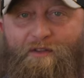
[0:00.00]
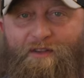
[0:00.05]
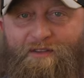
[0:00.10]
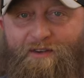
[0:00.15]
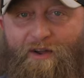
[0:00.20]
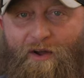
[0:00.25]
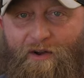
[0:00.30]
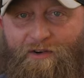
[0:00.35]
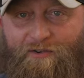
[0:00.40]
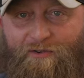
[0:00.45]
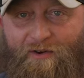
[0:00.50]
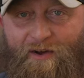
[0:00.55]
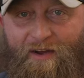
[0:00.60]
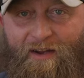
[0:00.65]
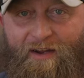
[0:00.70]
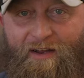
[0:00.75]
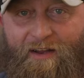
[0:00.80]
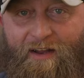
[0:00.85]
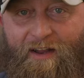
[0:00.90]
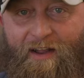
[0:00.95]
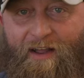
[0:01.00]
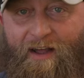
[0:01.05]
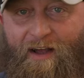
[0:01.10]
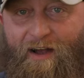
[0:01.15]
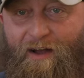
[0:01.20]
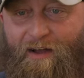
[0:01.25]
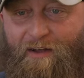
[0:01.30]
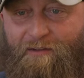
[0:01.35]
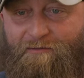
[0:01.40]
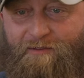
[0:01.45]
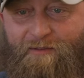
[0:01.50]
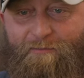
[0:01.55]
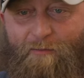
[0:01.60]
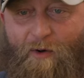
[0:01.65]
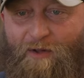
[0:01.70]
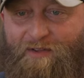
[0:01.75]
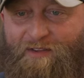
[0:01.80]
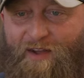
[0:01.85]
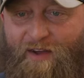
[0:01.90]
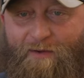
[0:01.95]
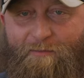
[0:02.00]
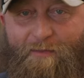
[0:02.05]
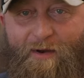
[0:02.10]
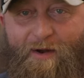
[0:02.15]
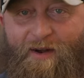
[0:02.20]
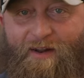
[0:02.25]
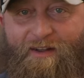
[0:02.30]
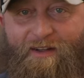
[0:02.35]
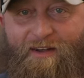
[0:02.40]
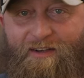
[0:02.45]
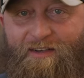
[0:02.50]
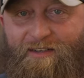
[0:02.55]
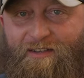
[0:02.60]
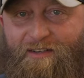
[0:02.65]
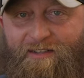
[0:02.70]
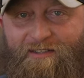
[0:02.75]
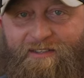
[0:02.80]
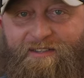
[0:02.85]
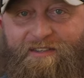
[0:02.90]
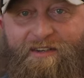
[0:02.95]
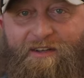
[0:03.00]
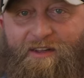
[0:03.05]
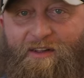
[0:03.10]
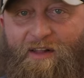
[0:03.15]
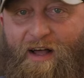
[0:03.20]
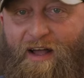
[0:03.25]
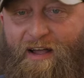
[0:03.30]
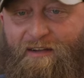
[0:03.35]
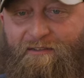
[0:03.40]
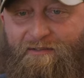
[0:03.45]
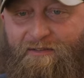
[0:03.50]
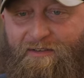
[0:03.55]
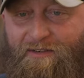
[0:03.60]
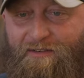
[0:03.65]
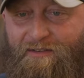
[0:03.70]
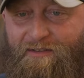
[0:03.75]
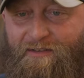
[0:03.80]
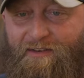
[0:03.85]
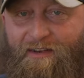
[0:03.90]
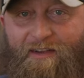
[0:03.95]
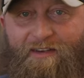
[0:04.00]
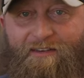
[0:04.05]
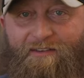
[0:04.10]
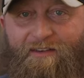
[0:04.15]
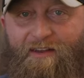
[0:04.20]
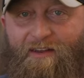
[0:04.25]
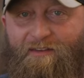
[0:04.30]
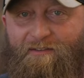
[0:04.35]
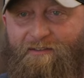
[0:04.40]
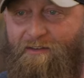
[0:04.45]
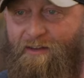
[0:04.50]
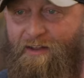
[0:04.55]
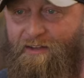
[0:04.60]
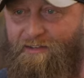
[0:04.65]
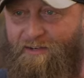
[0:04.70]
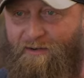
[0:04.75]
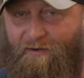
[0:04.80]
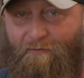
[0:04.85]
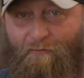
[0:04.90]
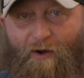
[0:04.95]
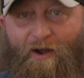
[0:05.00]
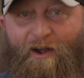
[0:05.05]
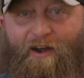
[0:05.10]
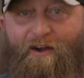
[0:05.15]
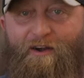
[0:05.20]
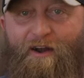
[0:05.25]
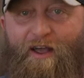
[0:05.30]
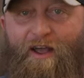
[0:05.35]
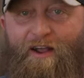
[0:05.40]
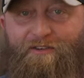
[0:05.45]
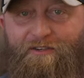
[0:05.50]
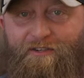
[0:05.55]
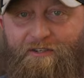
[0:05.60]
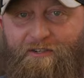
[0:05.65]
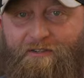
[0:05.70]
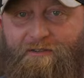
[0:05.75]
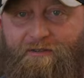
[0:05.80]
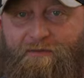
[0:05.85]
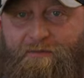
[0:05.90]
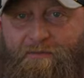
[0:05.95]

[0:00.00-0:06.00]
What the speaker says: of this country. Small town America is still alive, and it's right here in action.